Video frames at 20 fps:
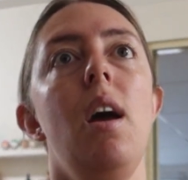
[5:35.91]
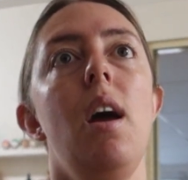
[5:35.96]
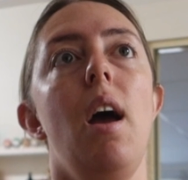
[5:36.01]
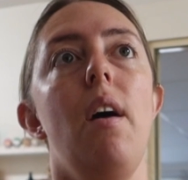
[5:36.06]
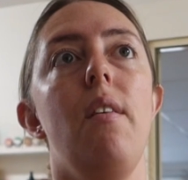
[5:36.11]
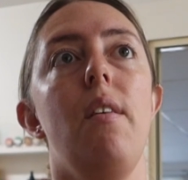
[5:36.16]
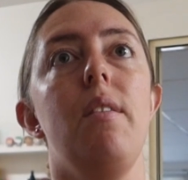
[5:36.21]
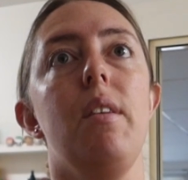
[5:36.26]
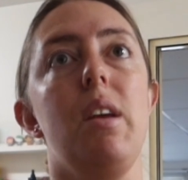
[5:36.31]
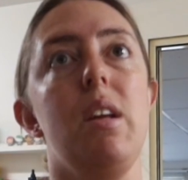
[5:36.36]

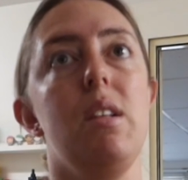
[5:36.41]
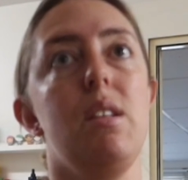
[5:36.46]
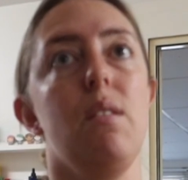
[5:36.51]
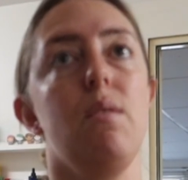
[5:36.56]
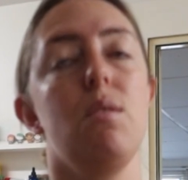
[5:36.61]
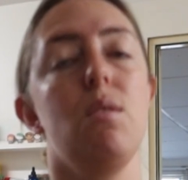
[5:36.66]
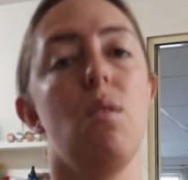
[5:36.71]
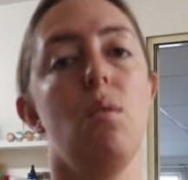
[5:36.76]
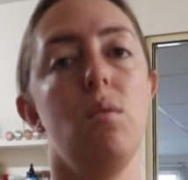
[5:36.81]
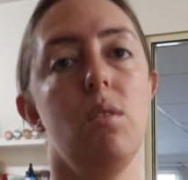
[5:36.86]
and then the kids have
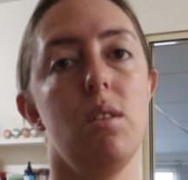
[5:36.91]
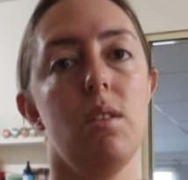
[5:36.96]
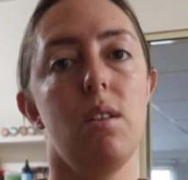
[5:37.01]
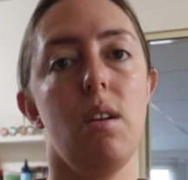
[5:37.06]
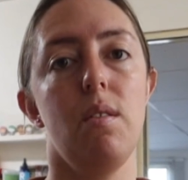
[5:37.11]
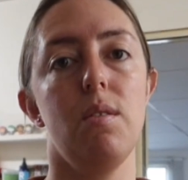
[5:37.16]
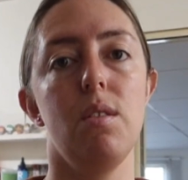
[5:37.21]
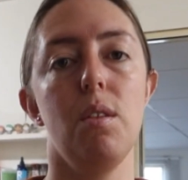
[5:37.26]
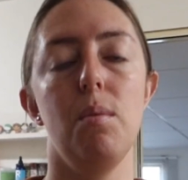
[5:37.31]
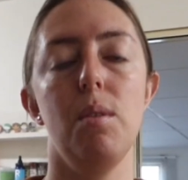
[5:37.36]
school and
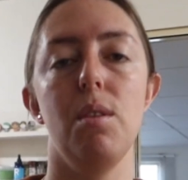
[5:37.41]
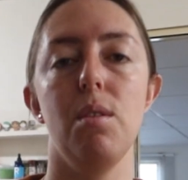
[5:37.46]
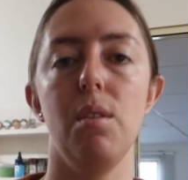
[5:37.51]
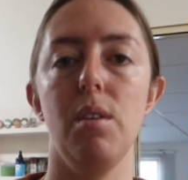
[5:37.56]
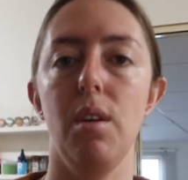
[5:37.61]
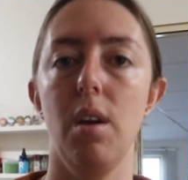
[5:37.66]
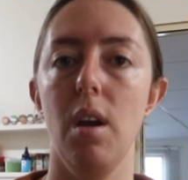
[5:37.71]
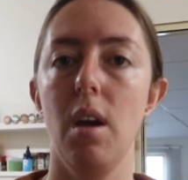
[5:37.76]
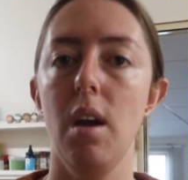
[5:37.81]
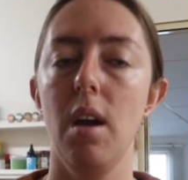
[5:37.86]
stuff, so we
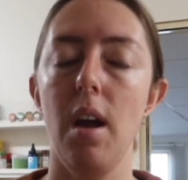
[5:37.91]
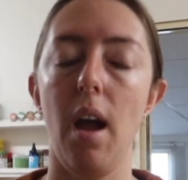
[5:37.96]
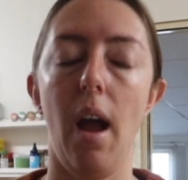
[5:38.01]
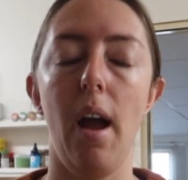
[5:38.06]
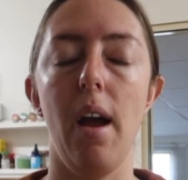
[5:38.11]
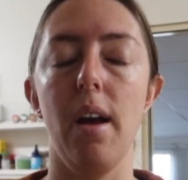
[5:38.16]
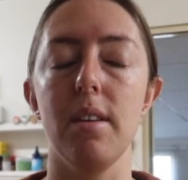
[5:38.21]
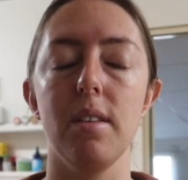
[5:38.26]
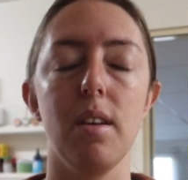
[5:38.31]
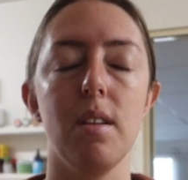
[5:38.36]
do, our
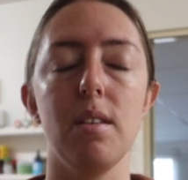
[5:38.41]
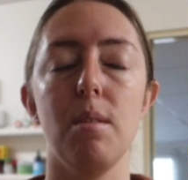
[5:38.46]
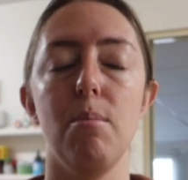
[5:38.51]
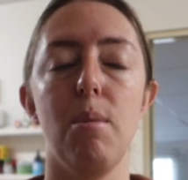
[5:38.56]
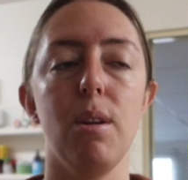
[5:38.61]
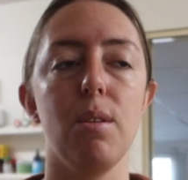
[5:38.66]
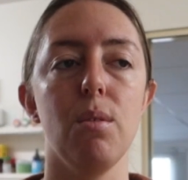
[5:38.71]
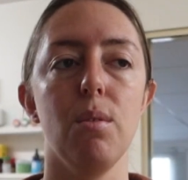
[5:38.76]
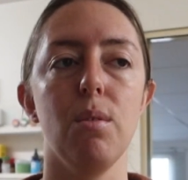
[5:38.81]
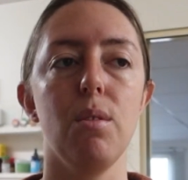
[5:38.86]
house gets a
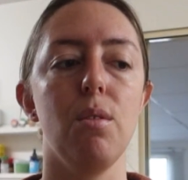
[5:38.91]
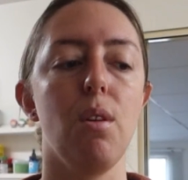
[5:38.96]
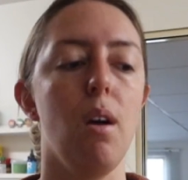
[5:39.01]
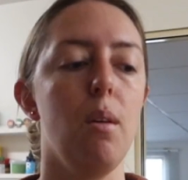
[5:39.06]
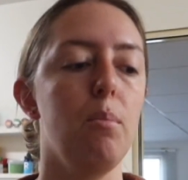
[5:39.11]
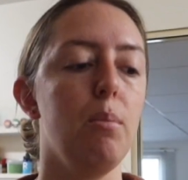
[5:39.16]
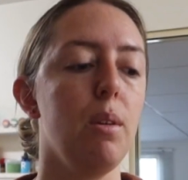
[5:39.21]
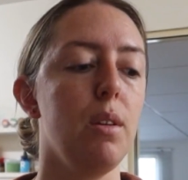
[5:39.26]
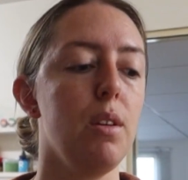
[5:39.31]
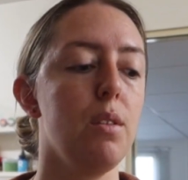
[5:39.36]
mess all the
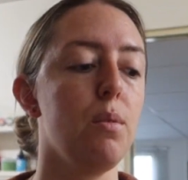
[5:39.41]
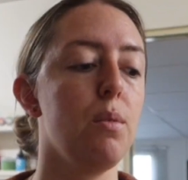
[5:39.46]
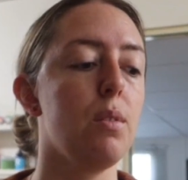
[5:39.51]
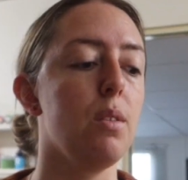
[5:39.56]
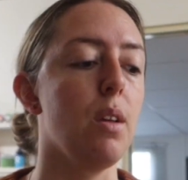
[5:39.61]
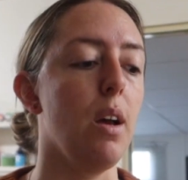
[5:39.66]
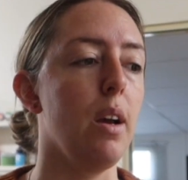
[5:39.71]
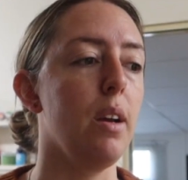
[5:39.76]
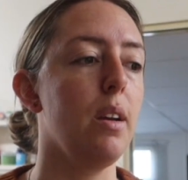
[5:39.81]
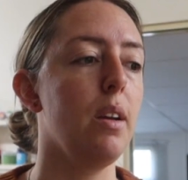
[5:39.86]
time. But this was
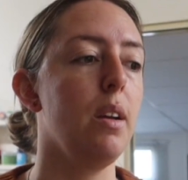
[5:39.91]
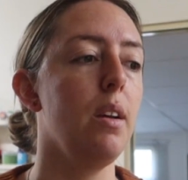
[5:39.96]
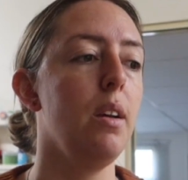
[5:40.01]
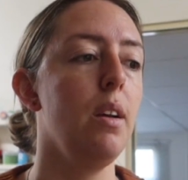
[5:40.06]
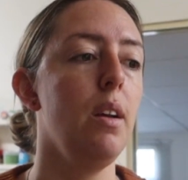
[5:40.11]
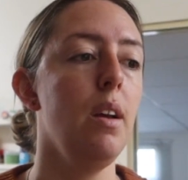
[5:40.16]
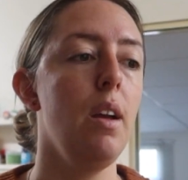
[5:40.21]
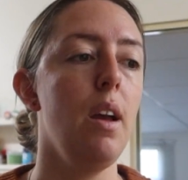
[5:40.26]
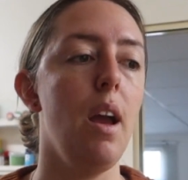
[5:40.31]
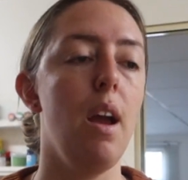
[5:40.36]
like
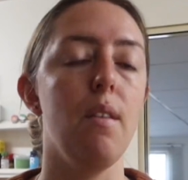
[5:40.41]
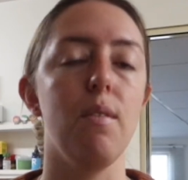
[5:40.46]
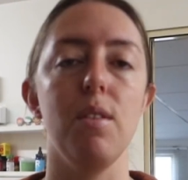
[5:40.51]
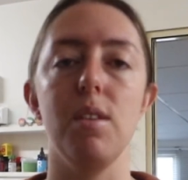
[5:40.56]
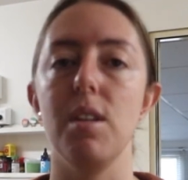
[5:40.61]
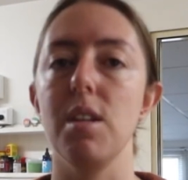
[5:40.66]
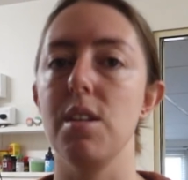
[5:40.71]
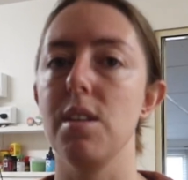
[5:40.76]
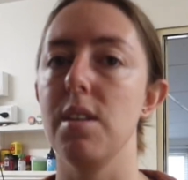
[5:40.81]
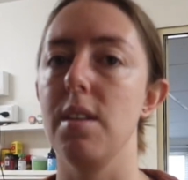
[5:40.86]
every
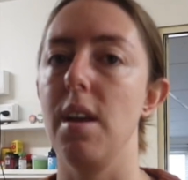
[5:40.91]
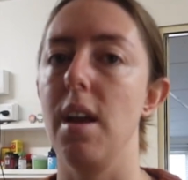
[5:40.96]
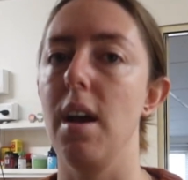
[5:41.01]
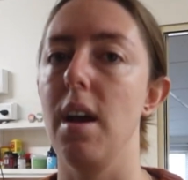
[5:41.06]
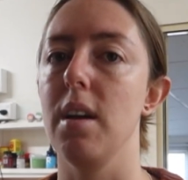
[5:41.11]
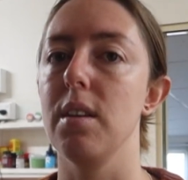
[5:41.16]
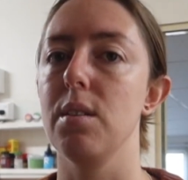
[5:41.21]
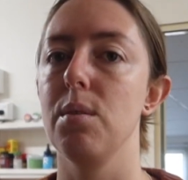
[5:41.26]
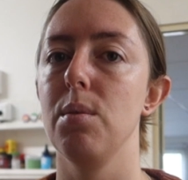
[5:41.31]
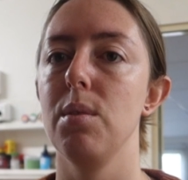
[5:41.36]
dish in the
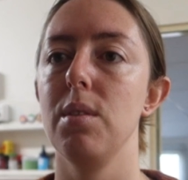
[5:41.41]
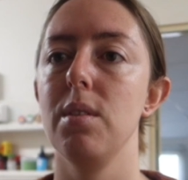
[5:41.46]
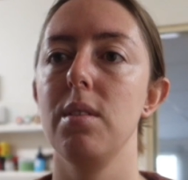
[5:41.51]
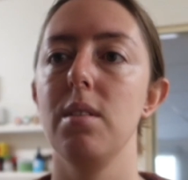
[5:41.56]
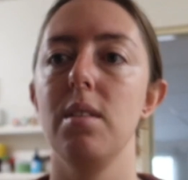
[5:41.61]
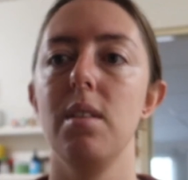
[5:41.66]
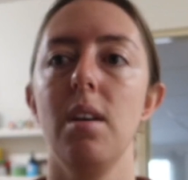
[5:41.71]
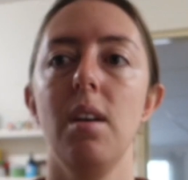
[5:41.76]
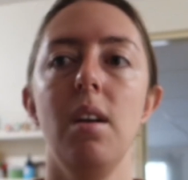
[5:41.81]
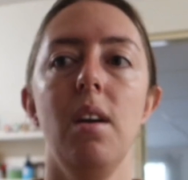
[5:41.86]
house
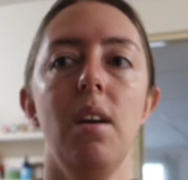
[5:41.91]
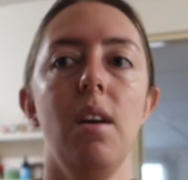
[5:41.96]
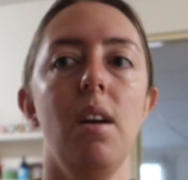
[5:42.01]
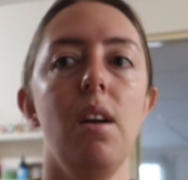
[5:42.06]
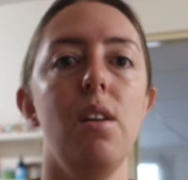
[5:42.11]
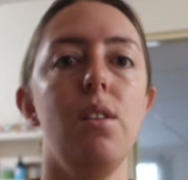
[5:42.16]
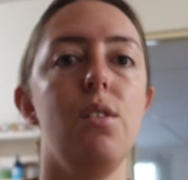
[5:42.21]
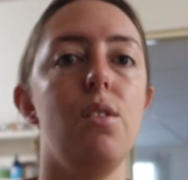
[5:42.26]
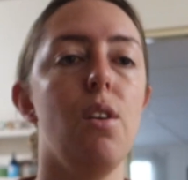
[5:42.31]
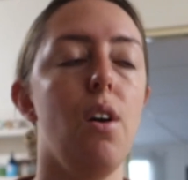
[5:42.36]
was
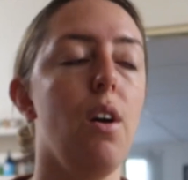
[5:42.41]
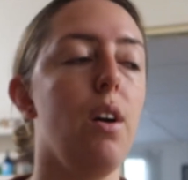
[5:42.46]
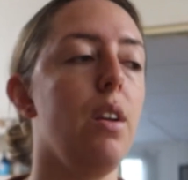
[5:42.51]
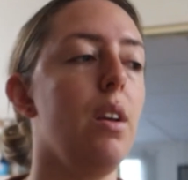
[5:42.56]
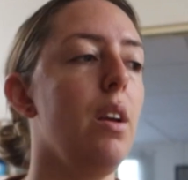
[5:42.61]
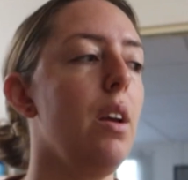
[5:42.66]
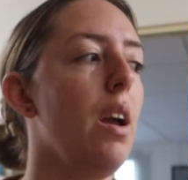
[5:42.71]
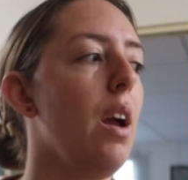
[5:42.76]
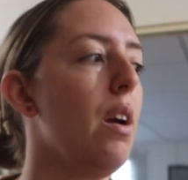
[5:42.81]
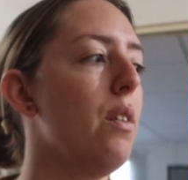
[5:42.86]

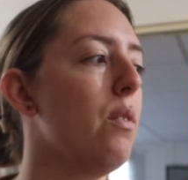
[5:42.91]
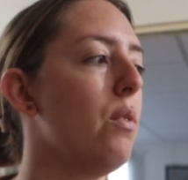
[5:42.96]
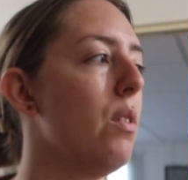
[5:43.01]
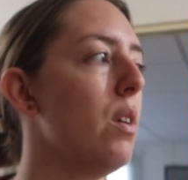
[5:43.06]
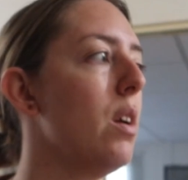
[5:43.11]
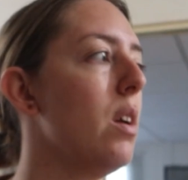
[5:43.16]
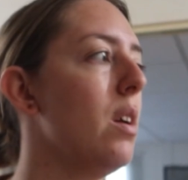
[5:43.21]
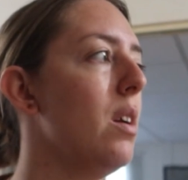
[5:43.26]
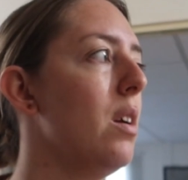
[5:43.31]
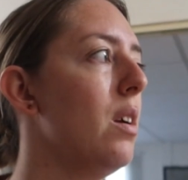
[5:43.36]
dirty,
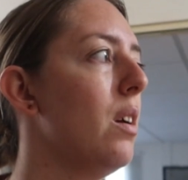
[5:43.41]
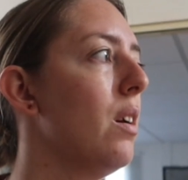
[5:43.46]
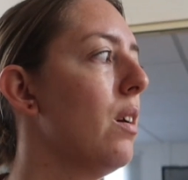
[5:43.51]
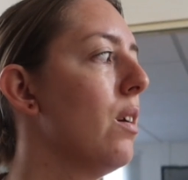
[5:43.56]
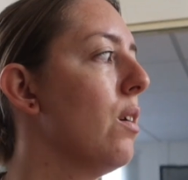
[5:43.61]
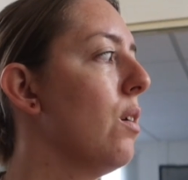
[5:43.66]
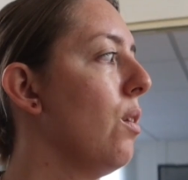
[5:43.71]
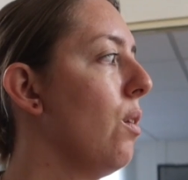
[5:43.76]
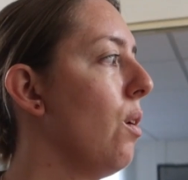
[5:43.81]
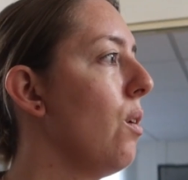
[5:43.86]
every
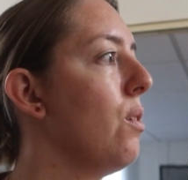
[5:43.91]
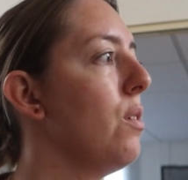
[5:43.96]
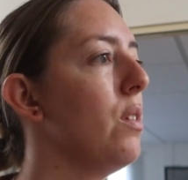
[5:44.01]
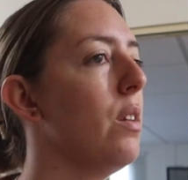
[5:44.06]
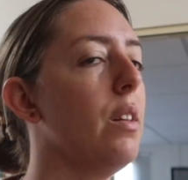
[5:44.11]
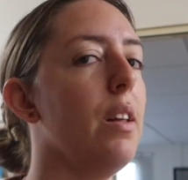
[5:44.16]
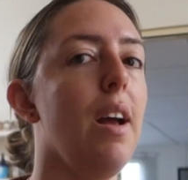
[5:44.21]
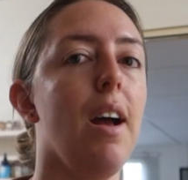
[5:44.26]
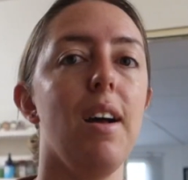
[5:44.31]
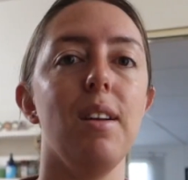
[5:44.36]
clothes
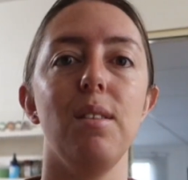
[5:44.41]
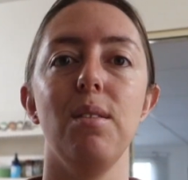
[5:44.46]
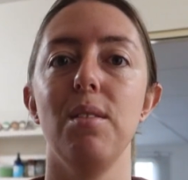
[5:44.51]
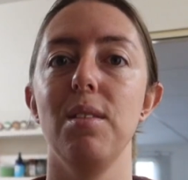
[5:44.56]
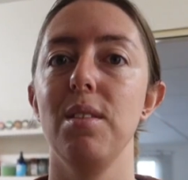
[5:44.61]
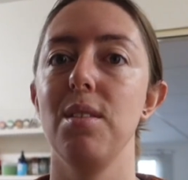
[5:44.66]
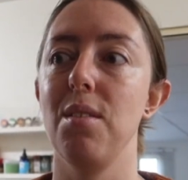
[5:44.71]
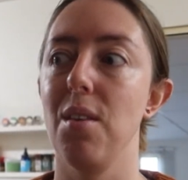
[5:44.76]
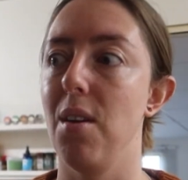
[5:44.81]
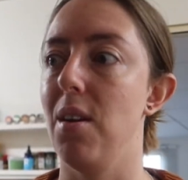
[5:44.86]
in the house
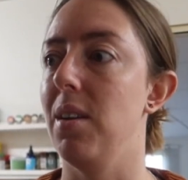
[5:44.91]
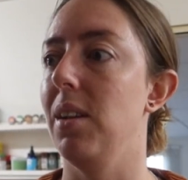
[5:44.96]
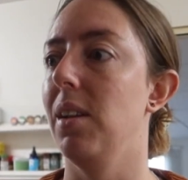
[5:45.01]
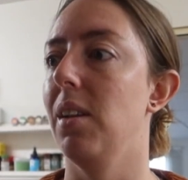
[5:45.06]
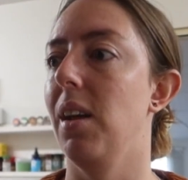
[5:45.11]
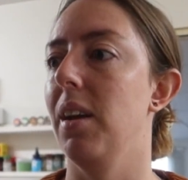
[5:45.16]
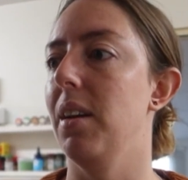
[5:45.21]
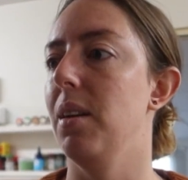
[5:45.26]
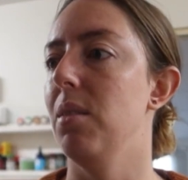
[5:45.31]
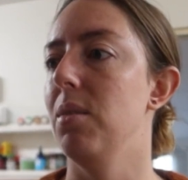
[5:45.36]
was dirty,
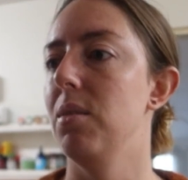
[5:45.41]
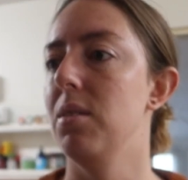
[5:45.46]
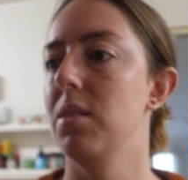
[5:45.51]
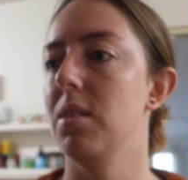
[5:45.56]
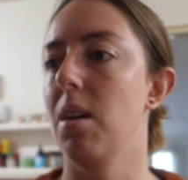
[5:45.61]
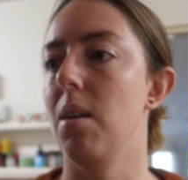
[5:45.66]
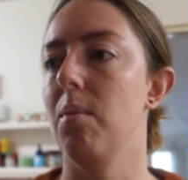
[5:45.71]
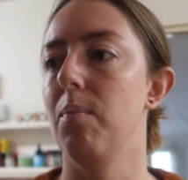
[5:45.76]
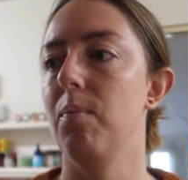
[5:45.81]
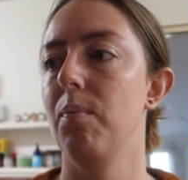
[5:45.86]
like it was